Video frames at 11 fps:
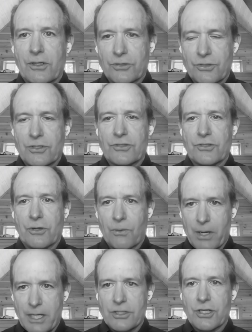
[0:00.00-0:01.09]
Culture does a
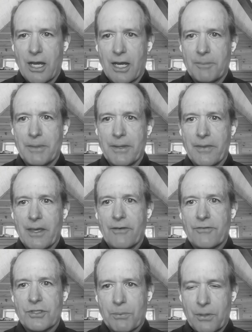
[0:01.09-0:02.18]
great job of
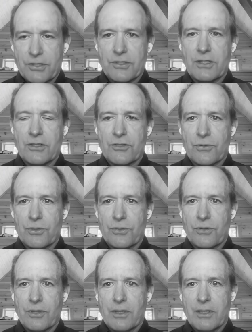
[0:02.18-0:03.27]
suppressing the truth,